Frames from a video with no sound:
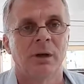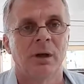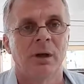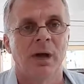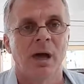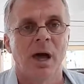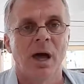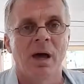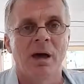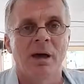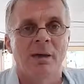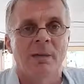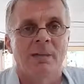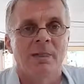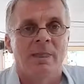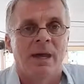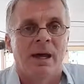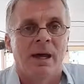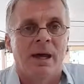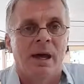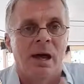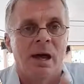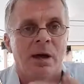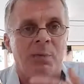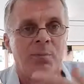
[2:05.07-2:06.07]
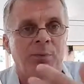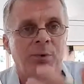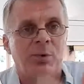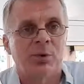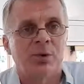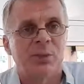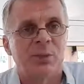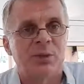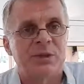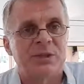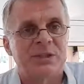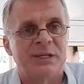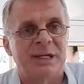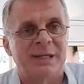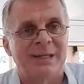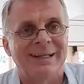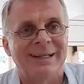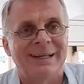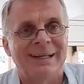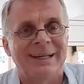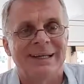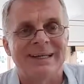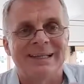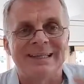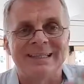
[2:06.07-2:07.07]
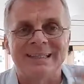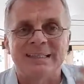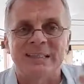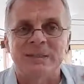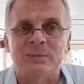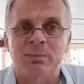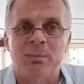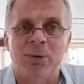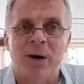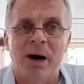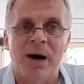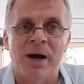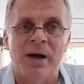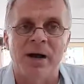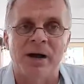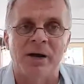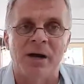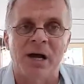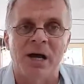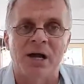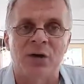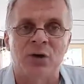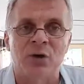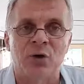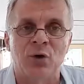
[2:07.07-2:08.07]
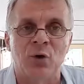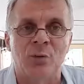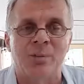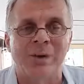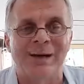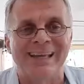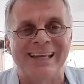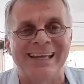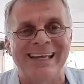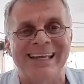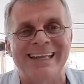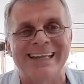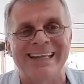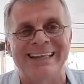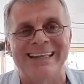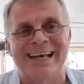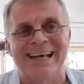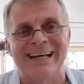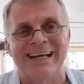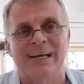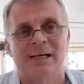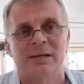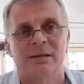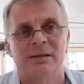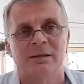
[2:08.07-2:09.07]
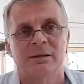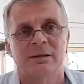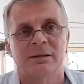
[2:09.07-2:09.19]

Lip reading: A book which can inspire a human intellect